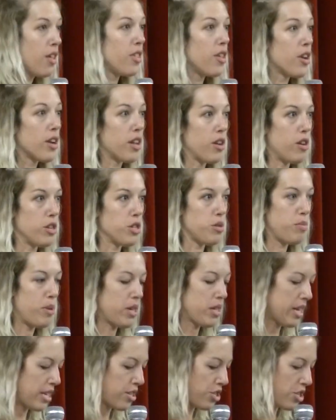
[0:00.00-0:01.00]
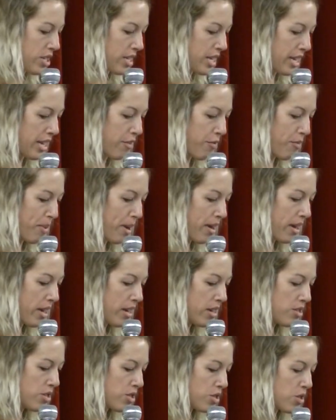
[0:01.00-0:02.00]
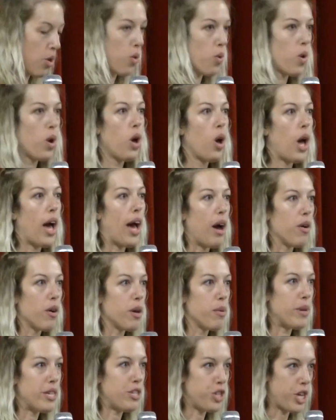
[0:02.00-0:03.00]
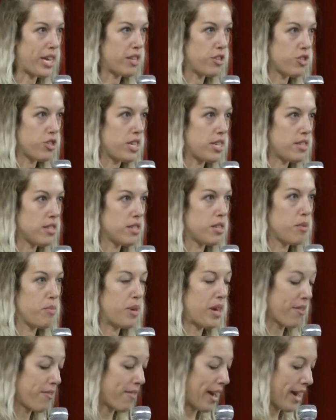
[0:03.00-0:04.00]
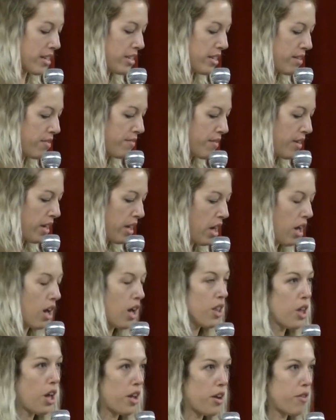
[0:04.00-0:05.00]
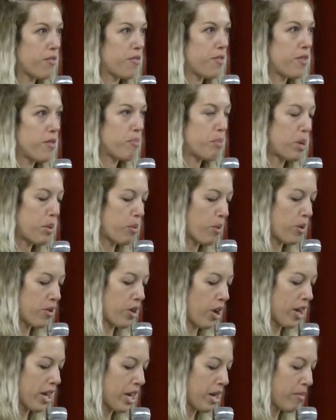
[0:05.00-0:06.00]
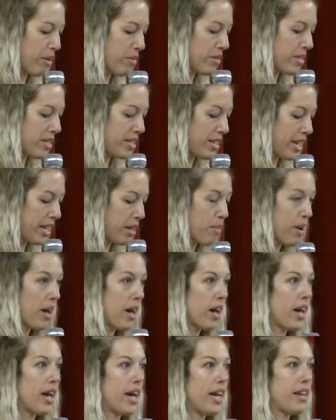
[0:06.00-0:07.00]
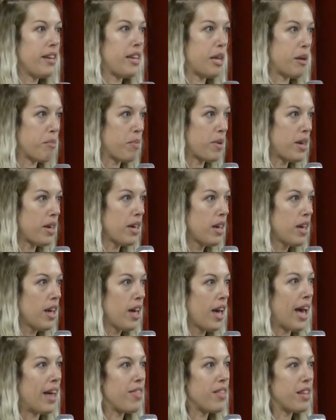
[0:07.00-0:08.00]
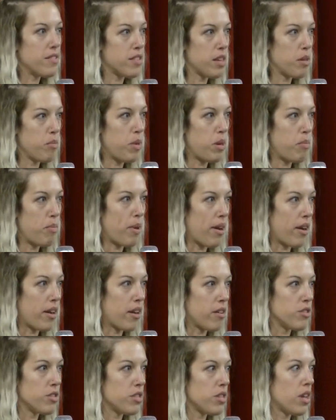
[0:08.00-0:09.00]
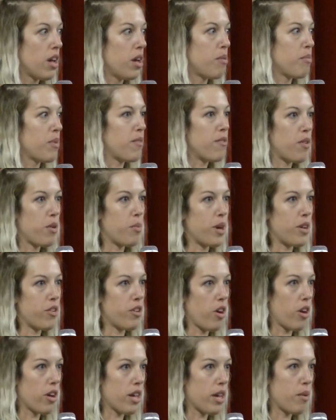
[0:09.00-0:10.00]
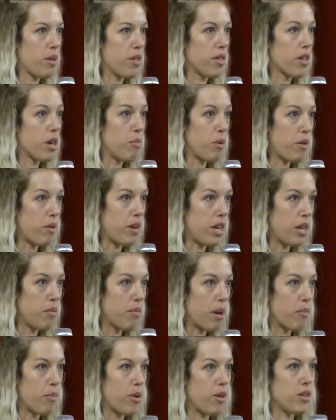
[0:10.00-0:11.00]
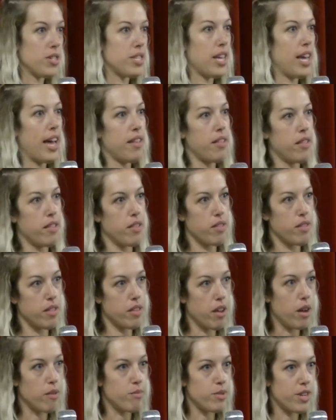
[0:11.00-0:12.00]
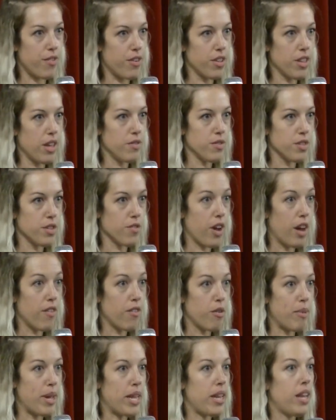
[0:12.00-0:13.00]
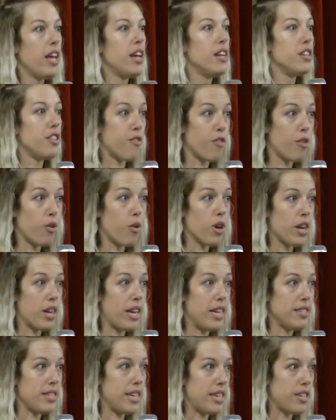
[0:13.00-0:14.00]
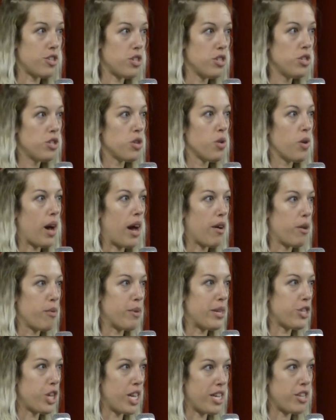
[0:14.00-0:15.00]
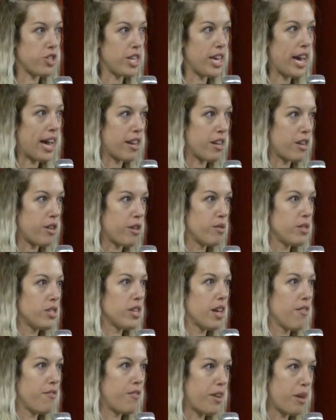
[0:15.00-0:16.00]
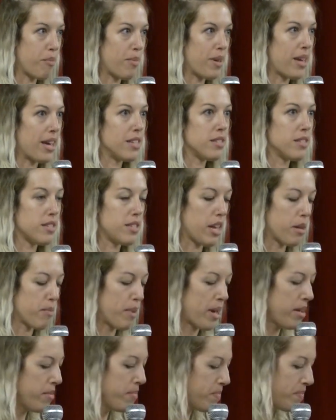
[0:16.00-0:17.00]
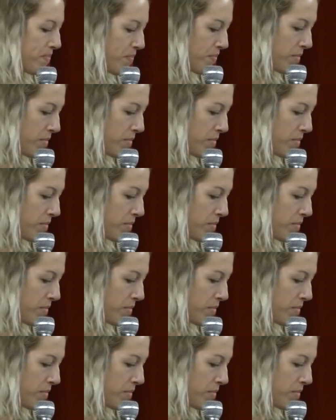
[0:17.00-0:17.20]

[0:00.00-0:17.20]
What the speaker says: There can also be legislative barriers. So how can we change these to be effective? a lot of people were talking about stigma and NIMBY, and these can be barriers even when talking with community members and different levels of government, different organizations. So how do we change the attitudes of NIMBY and stigma?